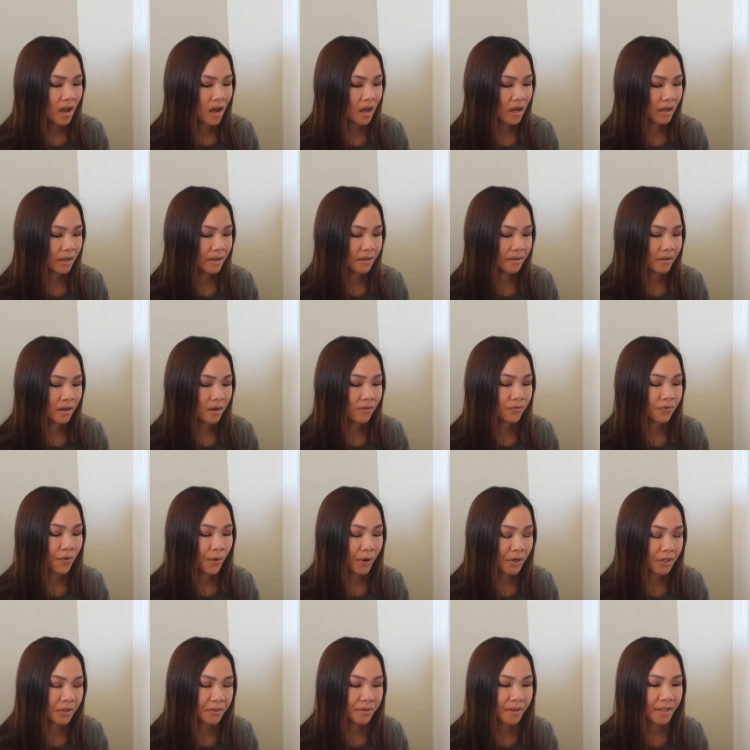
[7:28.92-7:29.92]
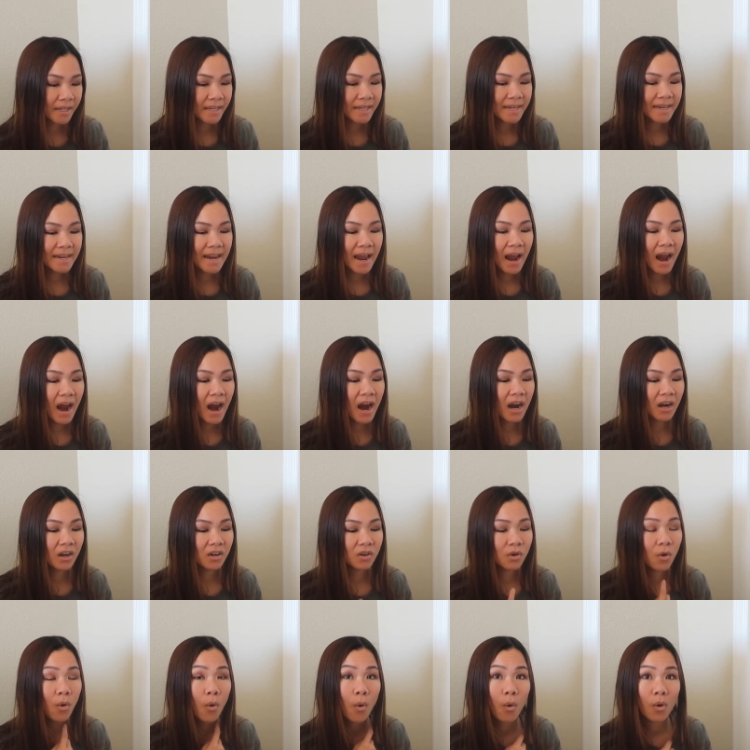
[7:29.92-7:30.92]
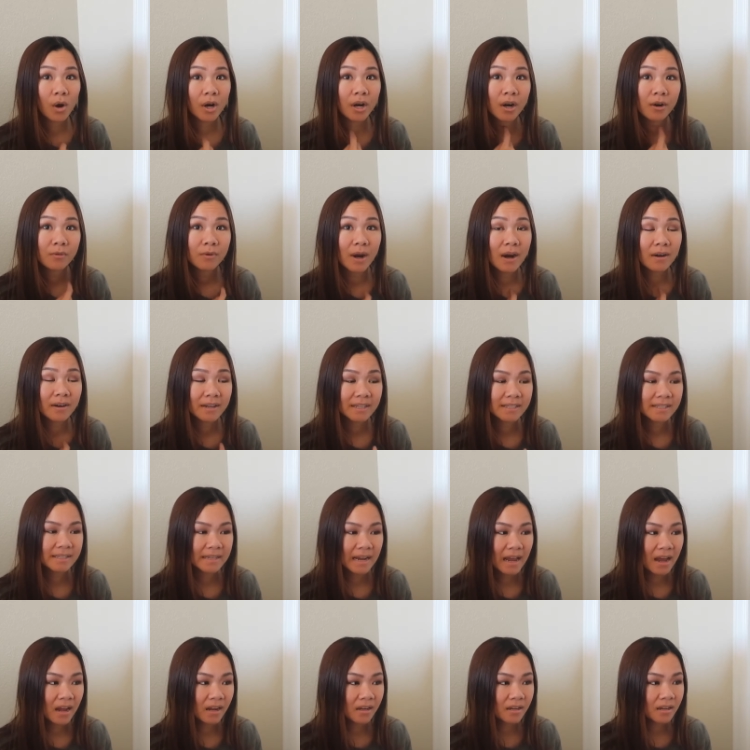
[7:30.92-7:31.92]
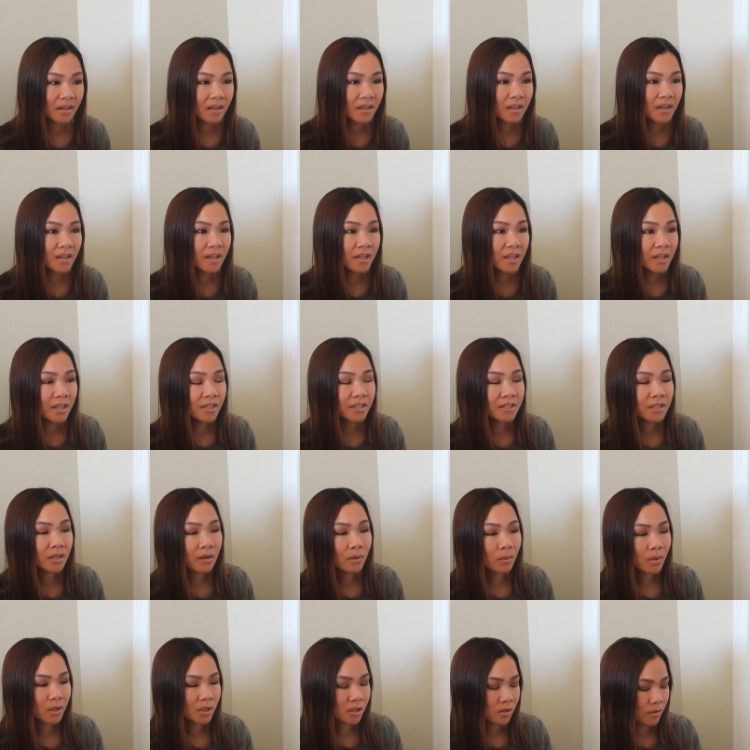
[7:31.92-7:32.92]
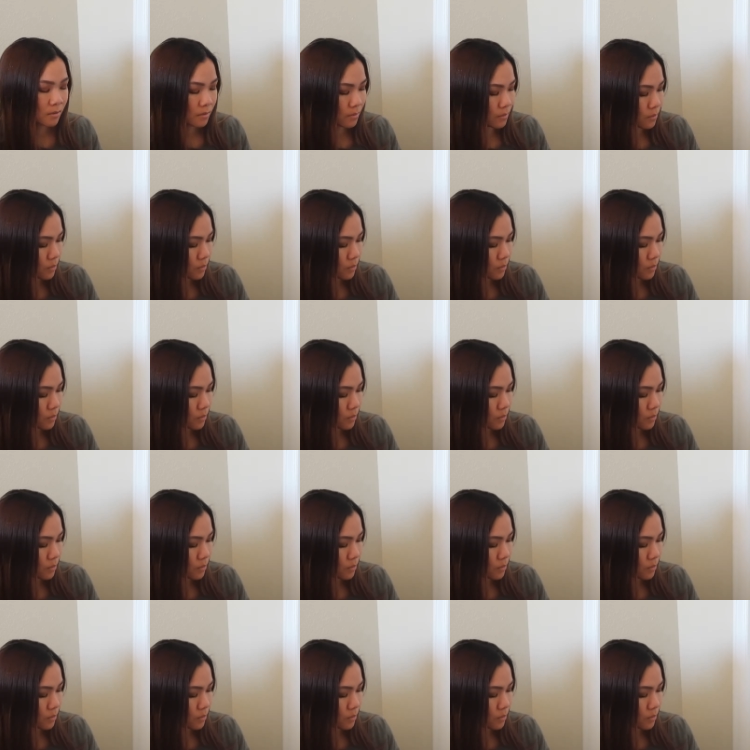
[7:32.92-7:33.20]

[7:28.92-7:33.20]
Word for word: Unfortunately, he had a cord around his neck, so which